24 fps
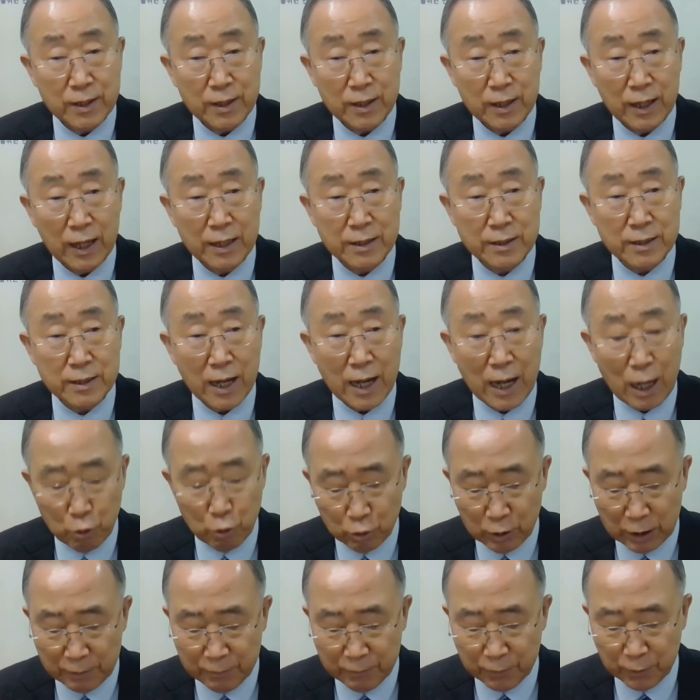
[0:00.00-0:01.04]
and
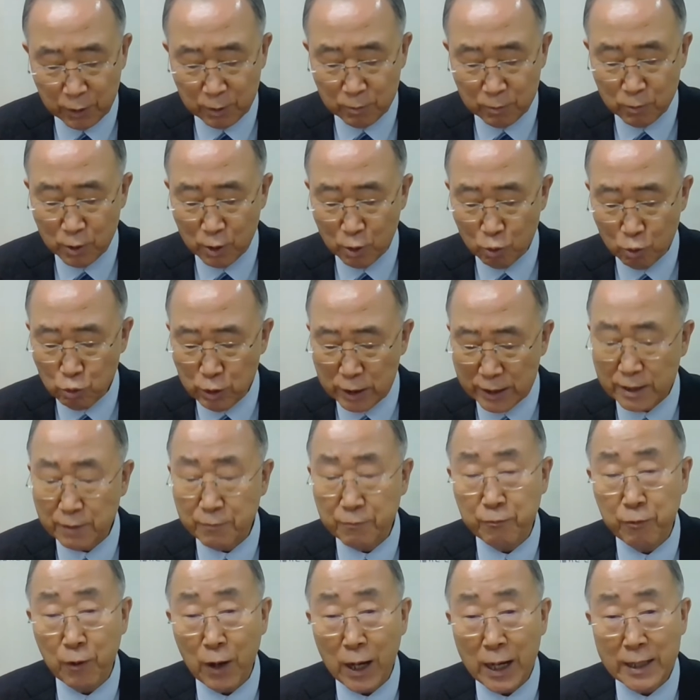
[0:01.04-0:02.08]
however we
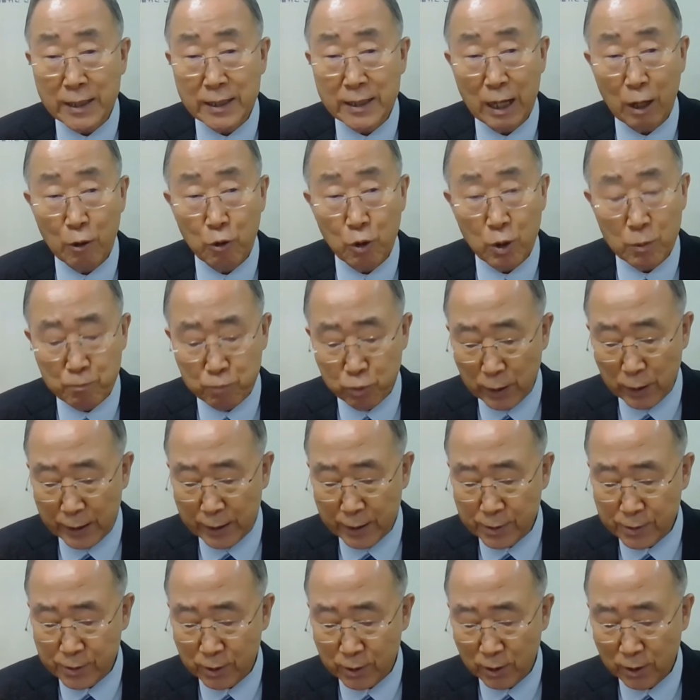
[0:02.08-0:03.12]
define our
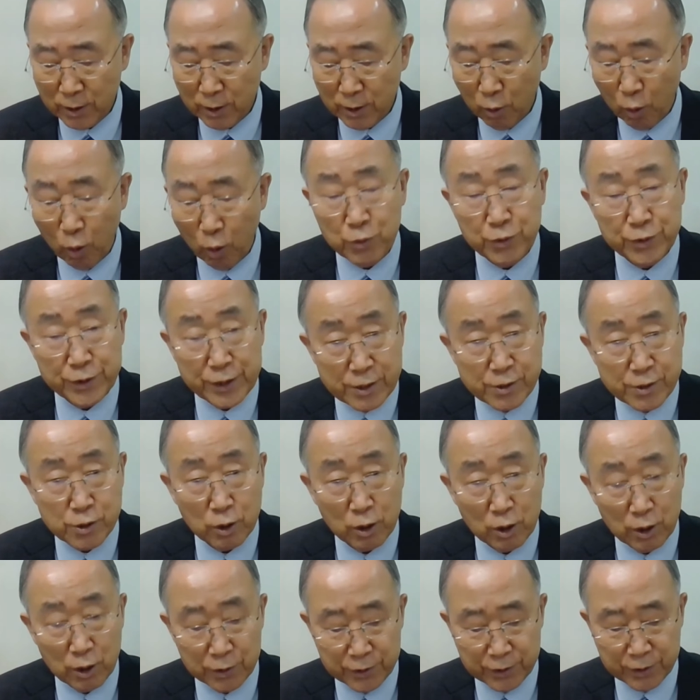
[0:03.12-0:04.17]
place on this
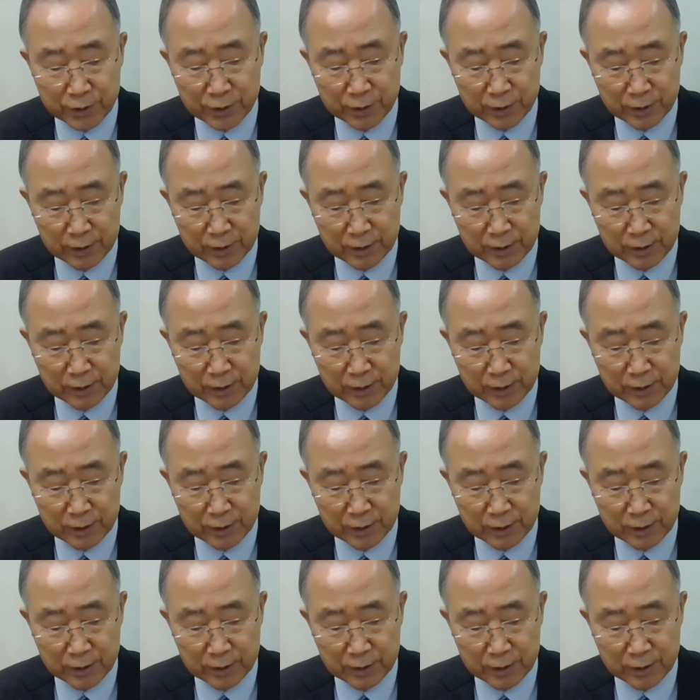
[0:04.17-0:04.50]
earth.